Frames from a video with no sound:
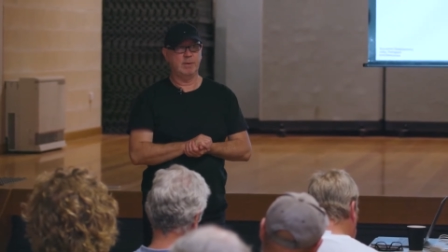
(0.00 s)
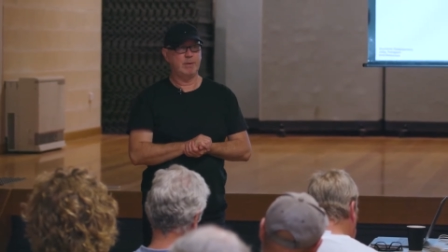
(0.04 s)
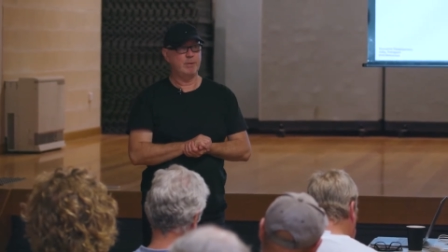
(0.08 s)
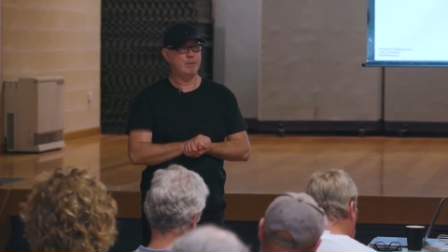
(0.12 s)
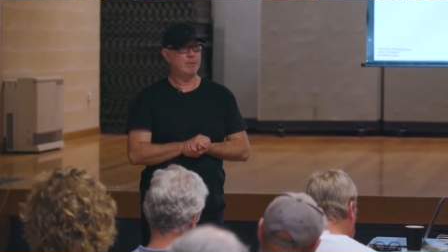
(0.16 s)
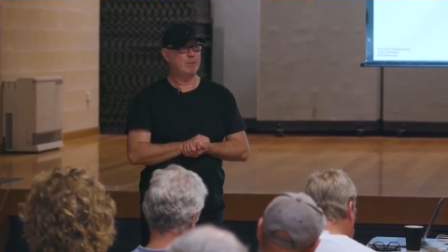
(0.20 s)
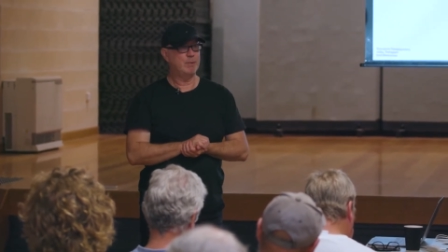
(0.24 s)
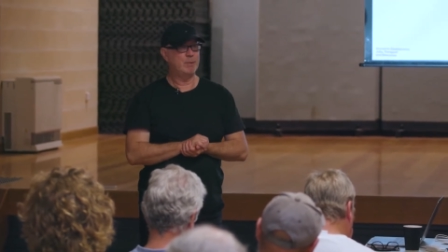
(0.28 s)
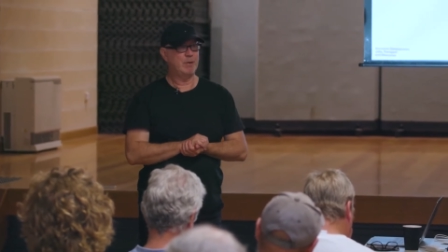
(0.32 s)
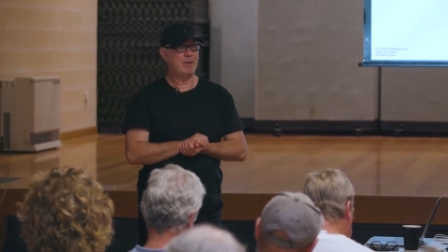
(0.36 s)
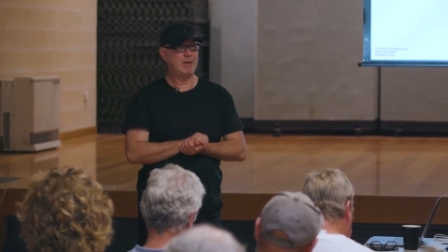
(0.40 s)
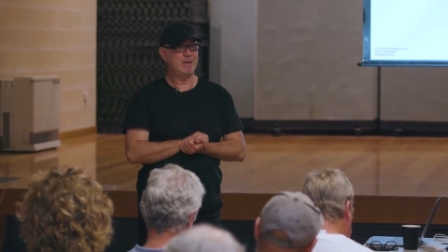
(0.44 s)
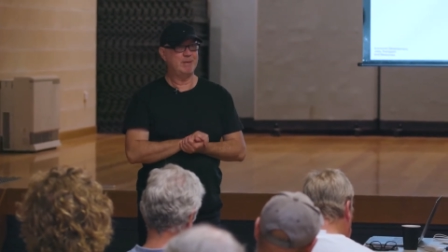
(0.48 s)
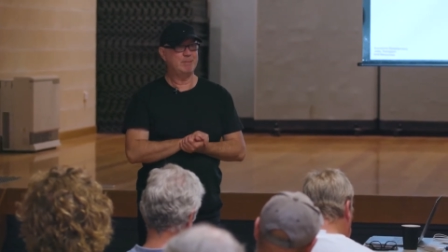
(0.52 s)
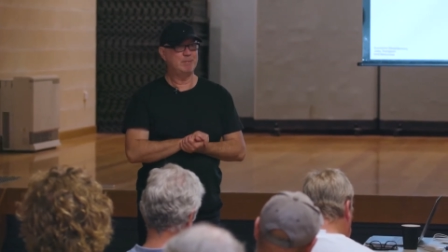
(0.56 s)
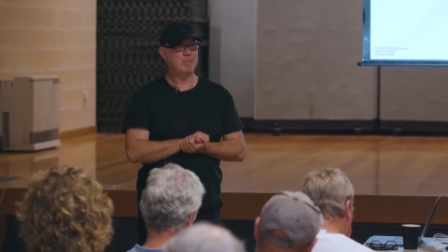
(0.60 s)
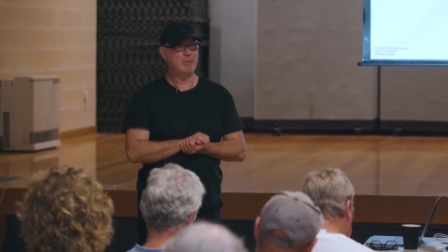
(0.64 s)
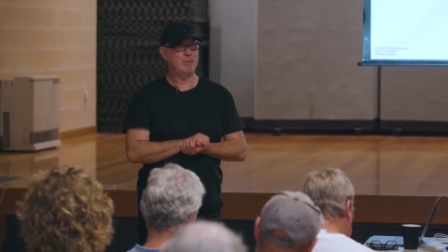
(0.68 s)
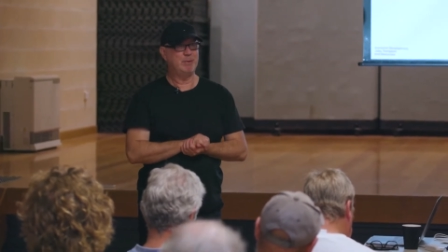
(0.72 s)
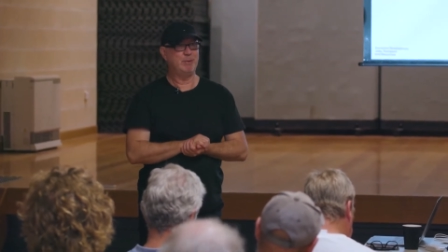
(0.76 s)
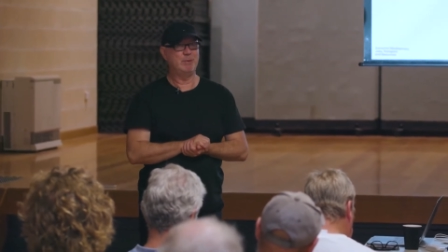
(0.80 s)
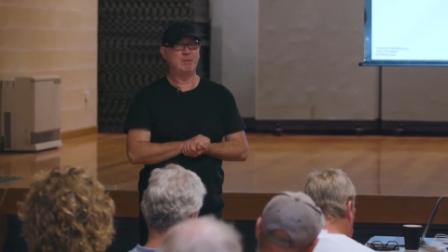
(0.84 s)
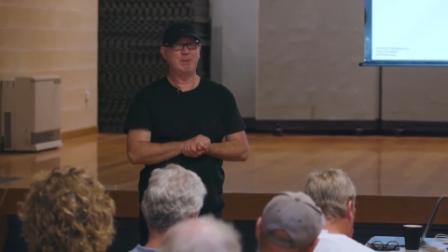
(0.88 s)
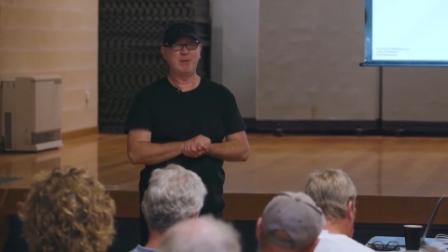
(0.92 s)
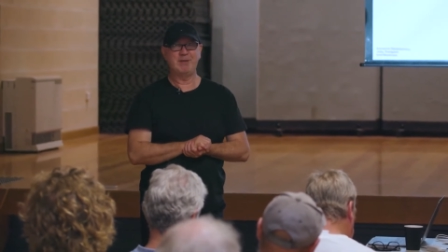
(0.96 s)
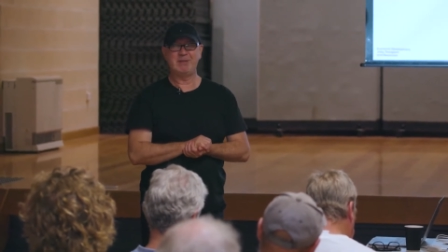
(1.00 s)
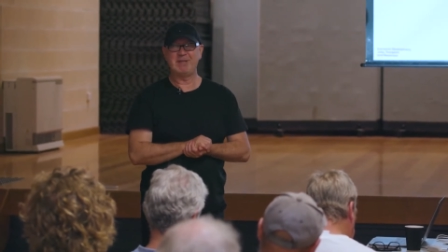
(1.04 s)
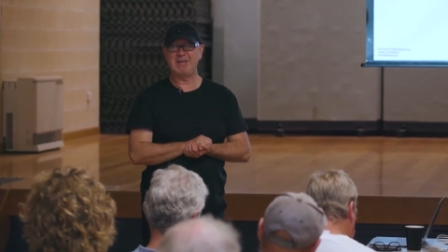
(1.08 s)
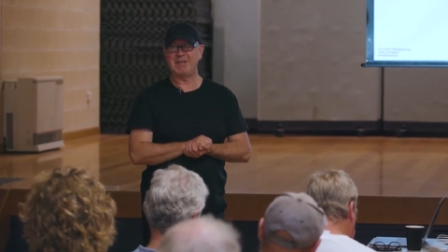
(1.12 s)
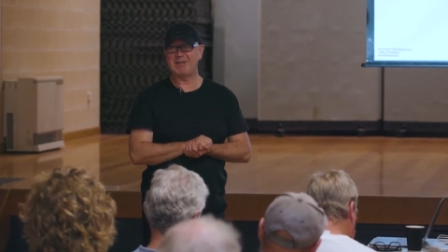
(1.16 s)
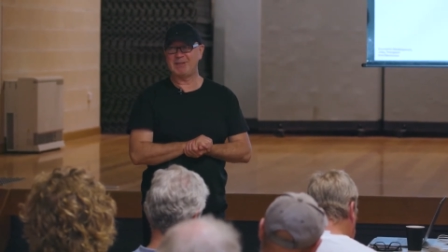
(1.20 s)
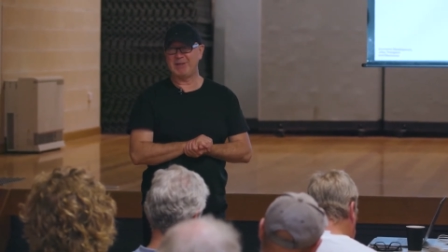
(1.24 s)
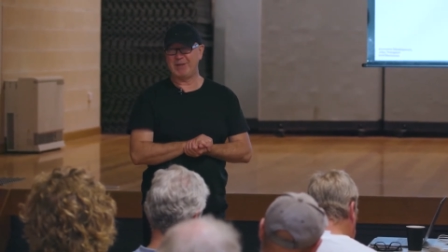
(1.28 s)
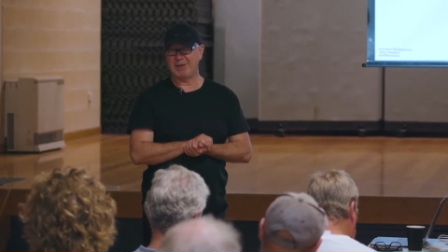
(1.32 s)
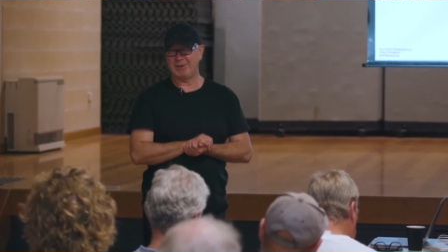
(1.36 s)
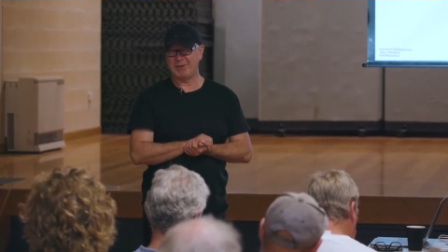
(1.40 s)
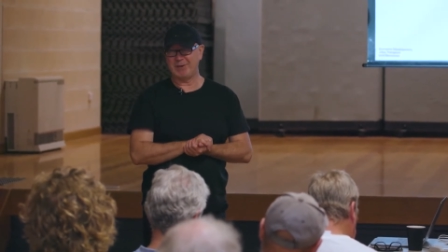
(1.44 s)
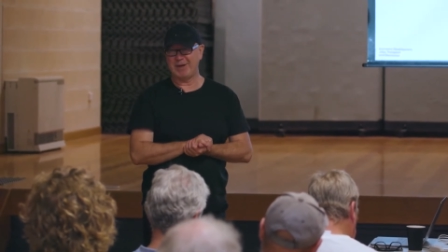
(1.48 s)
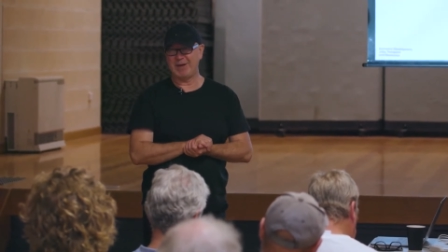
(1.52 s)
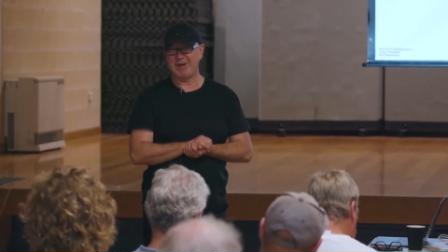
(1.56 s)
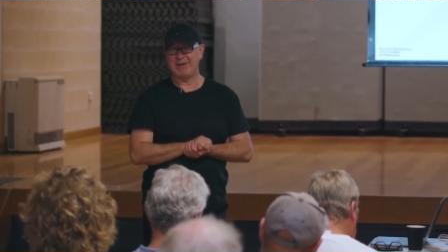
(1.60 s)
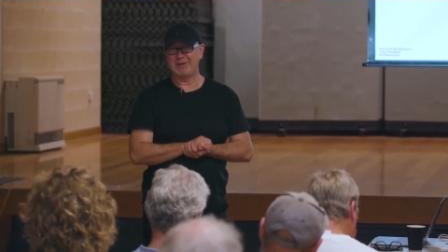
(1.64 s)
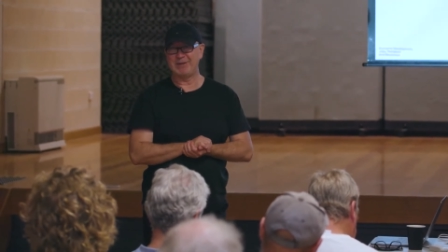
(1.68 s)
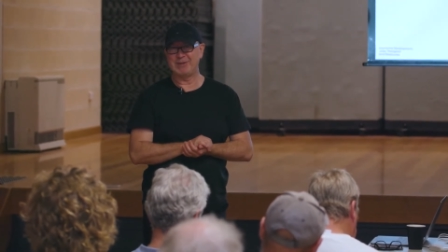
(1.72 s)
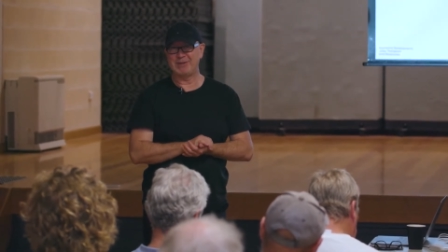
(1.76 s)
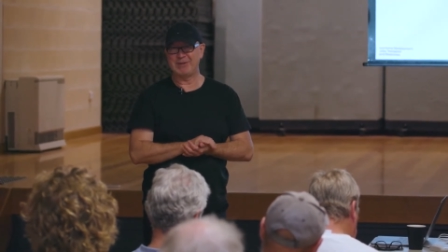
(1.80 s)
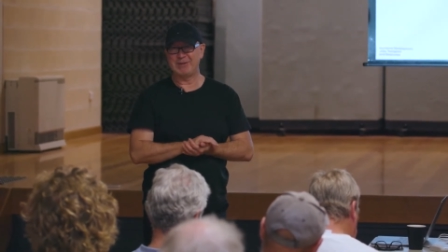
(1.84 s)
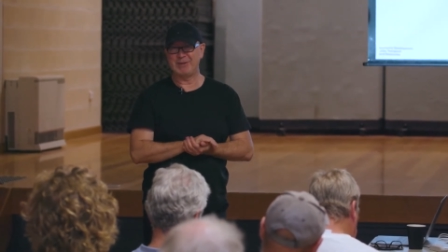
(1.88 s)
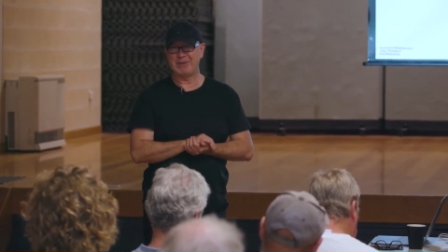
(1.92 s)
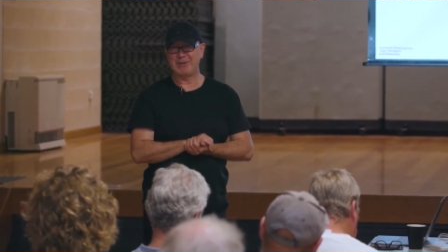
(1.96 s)
but you're my you're my testing
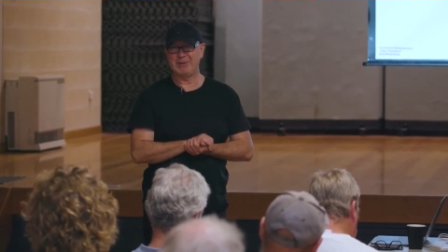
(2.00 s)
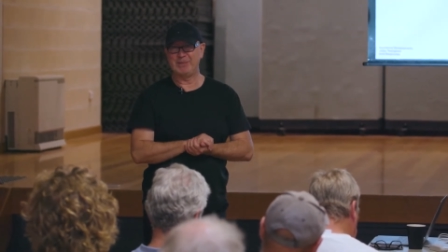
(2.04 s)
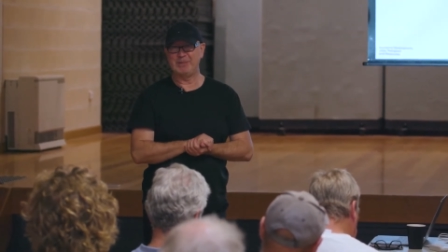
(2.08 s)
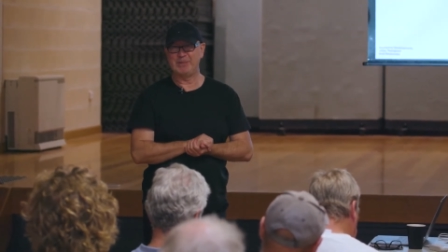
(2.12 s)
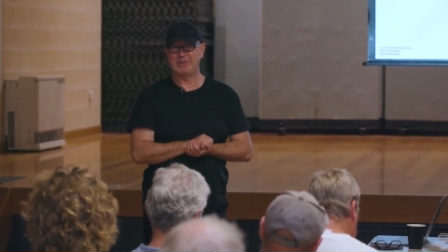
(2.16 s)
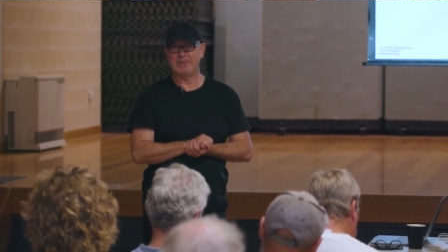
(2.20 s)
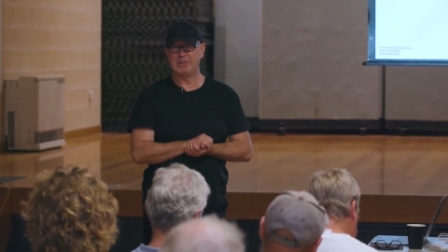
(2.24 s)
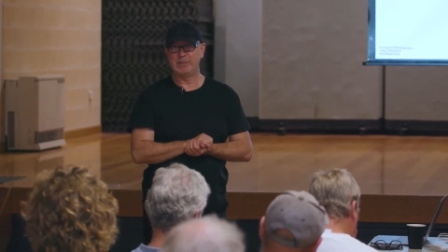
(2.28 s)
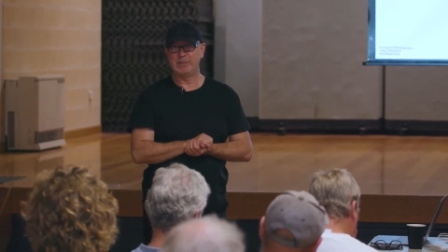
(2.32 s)
ground. So,